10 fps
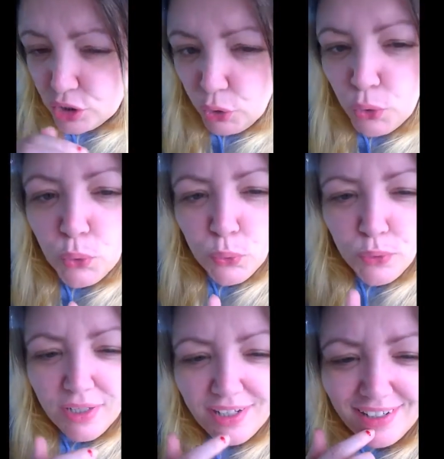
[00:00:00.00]

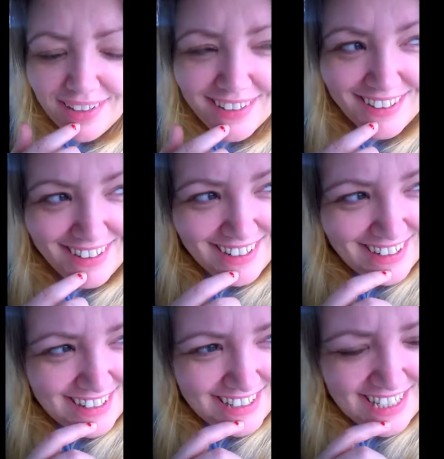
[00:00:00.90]
two
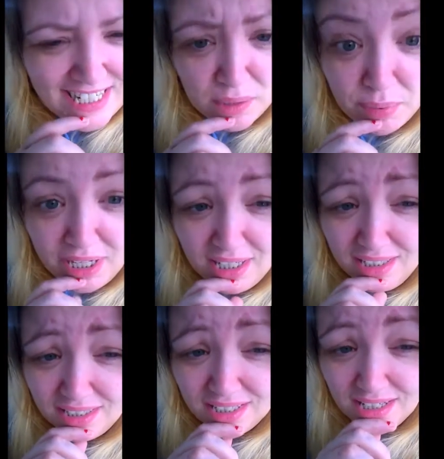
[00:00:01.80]
steep
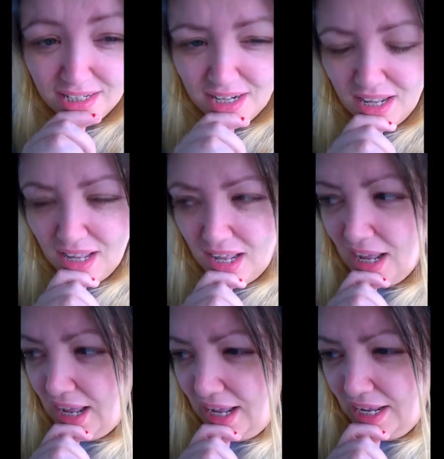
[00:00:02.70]
hills,
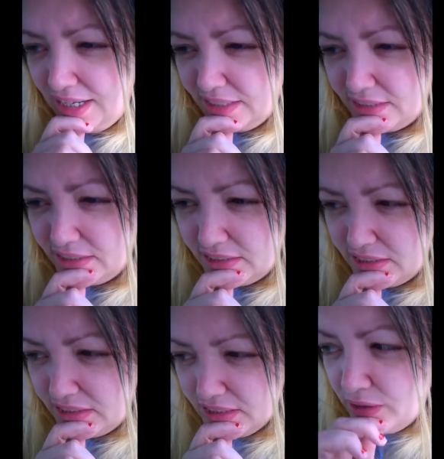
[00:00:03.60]

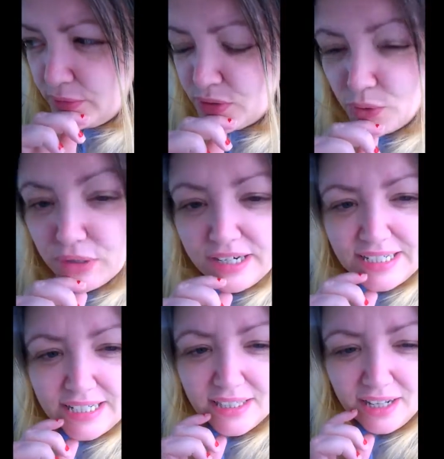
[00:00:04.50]
and I was
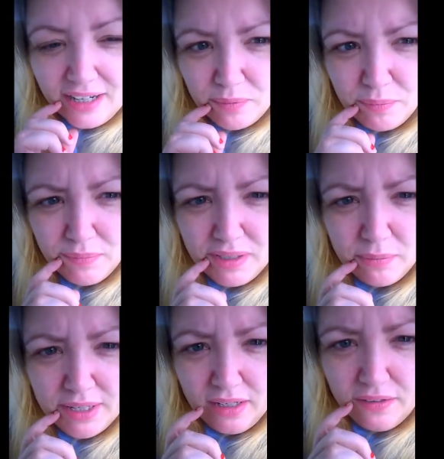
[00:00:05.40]
already in
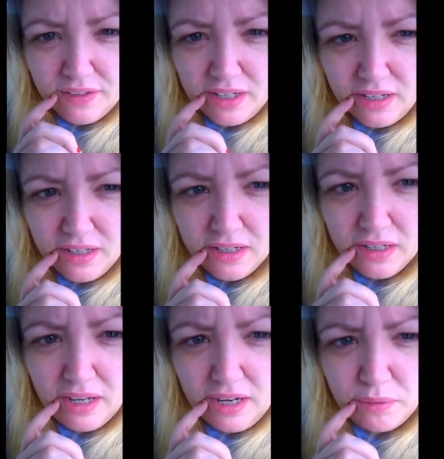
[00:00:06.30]
the middle of a
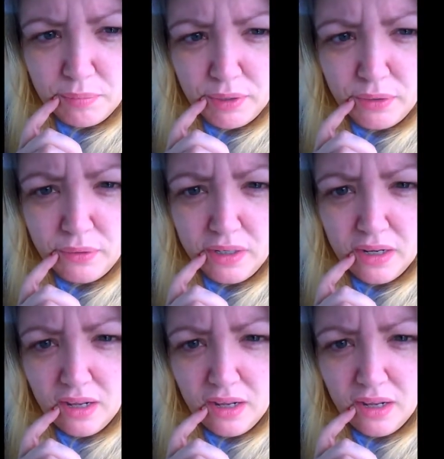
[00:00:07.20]
hypo.